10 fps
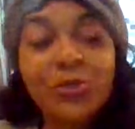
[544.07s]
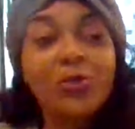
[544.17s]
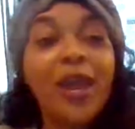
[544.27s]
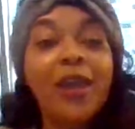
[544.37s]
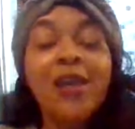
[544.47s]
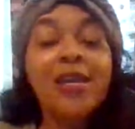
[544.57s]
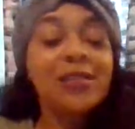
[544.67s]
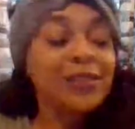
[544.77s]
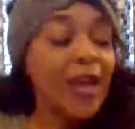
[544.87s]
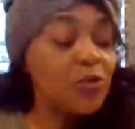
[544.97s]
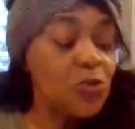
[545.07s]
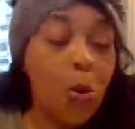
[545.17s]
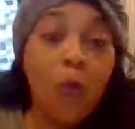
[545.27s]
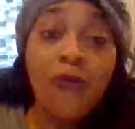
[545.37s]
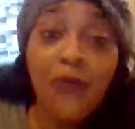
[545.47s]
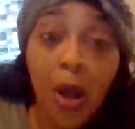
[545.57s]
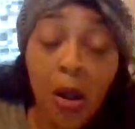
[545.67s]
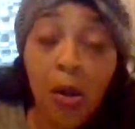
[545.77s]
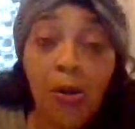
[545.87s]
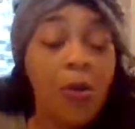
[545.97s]
Through that, it's like, you're going to
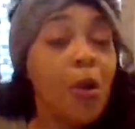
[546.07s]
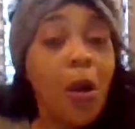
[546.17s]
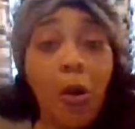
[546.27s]
fall.